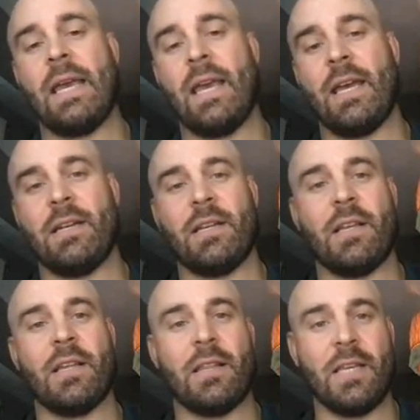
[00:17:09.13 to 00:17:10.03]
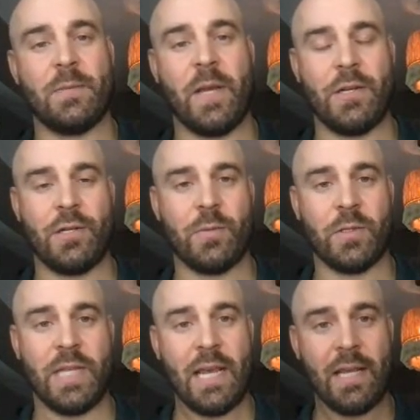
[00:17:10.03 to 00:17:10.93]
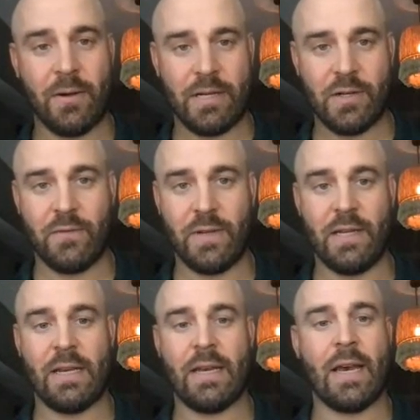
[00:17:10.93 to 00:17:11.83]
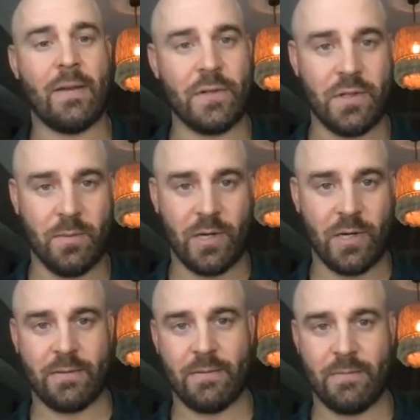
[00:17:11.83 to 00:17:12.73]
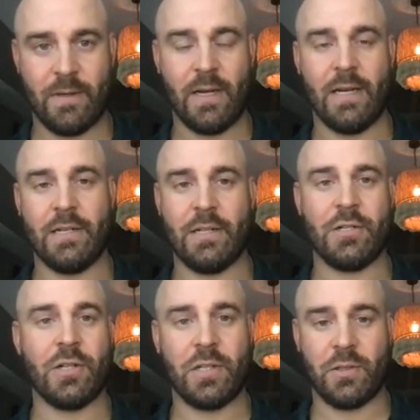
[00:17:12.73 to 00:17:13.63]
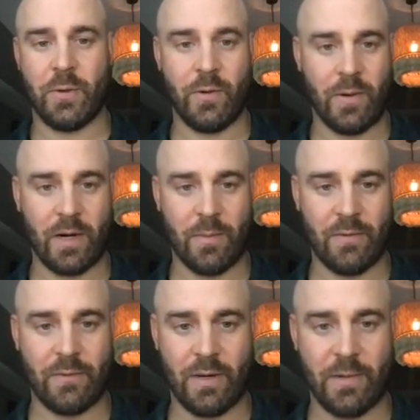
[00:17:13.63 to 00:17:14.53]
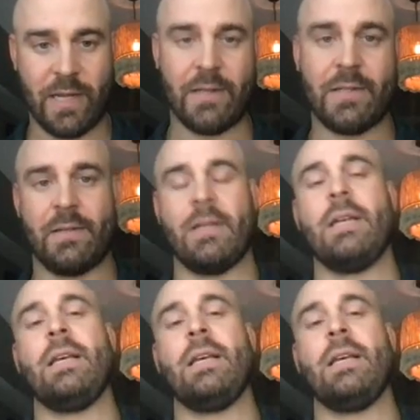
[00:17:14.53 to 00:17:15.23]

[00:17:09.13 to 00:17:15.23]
And these patients will take their HRV every single morning, just as we would recommend for anybody else.